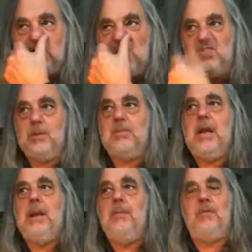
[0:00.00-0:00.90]
So
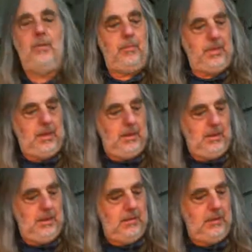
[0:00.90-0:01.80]
sometimes there'll be
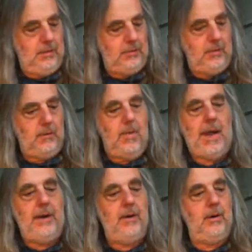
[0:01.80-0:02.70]
sort of
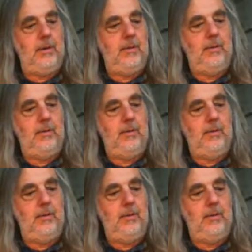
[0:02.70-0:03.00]
minor